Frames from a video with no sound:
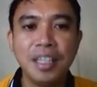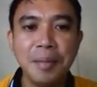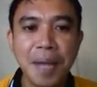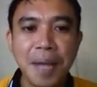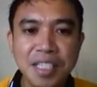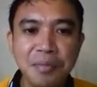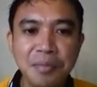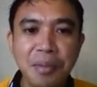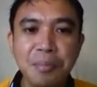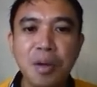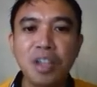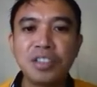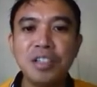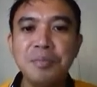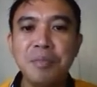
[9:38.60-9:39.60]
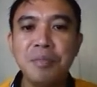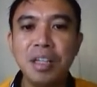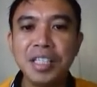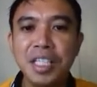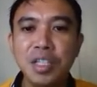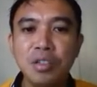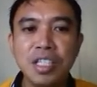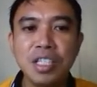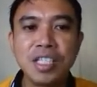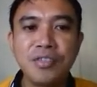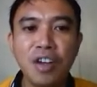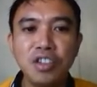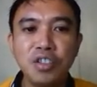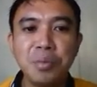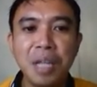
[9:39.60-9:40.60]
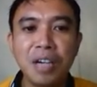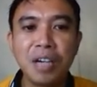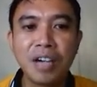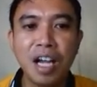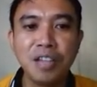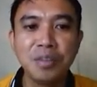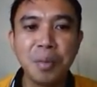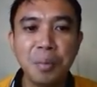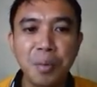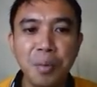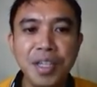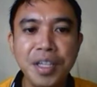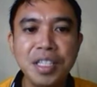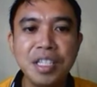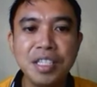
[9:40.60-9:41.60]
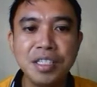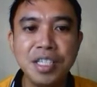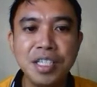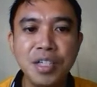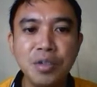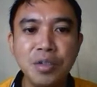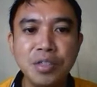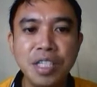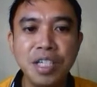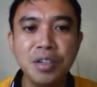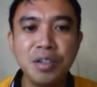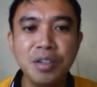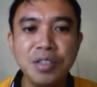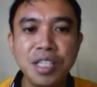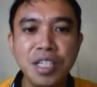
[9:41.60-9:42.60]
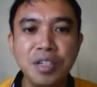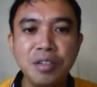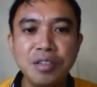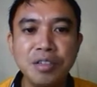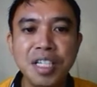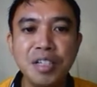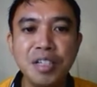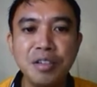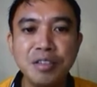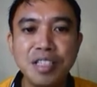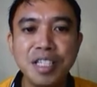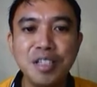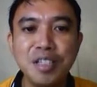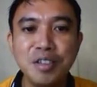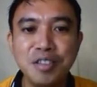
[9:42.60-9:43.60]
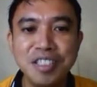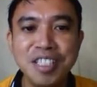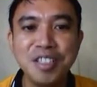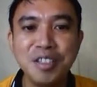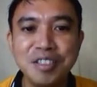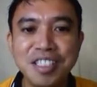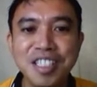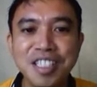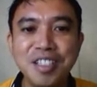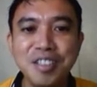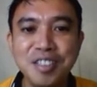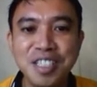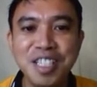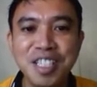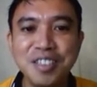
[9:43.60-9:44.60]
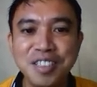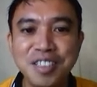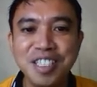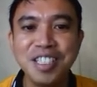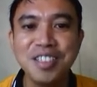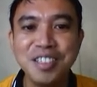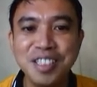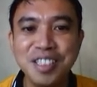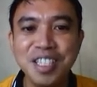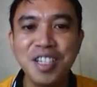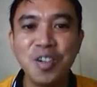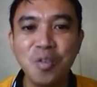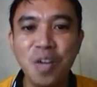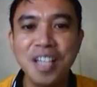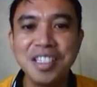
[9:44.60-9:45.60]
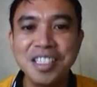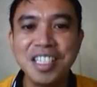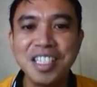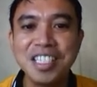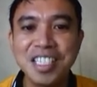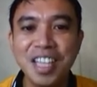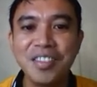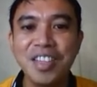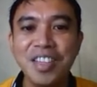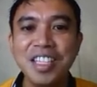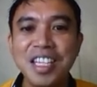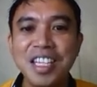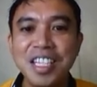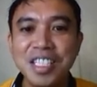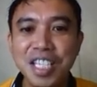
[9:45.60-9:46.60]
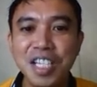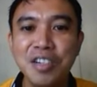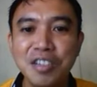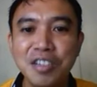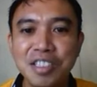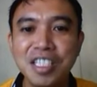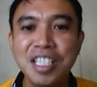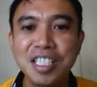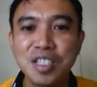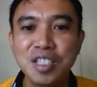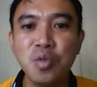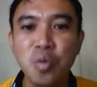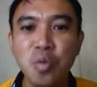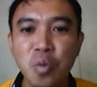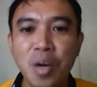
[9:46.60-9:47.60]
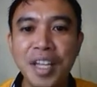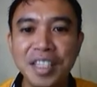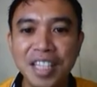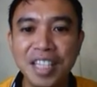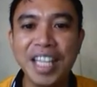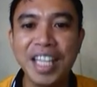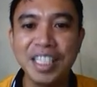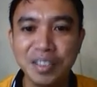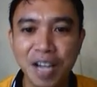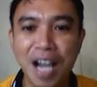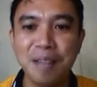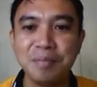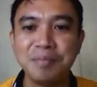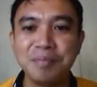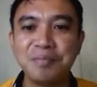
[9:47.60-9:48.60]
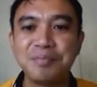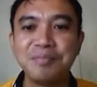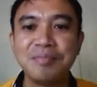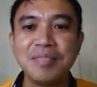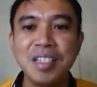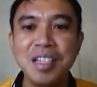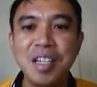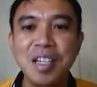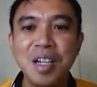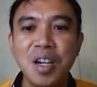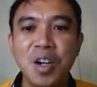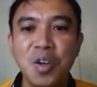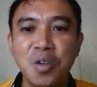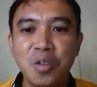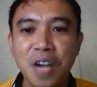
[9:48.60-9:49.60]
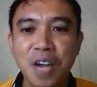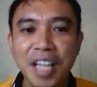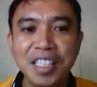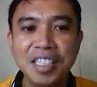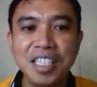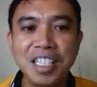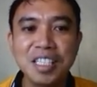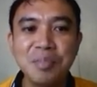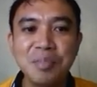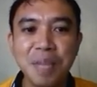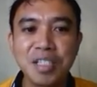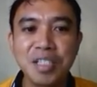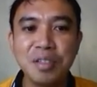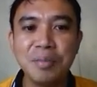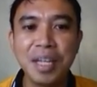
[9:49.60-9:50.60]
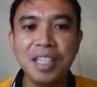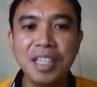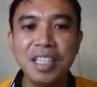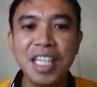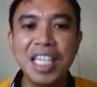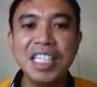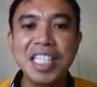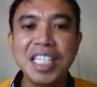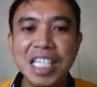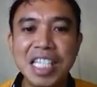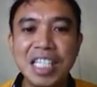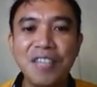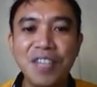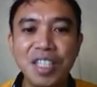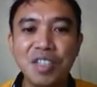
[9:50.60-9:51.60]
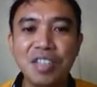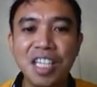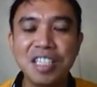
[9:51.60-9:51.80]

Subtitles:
The mass of a proton molecule is found to be around 0.000000001670621 gram. Write this measurement in the scientific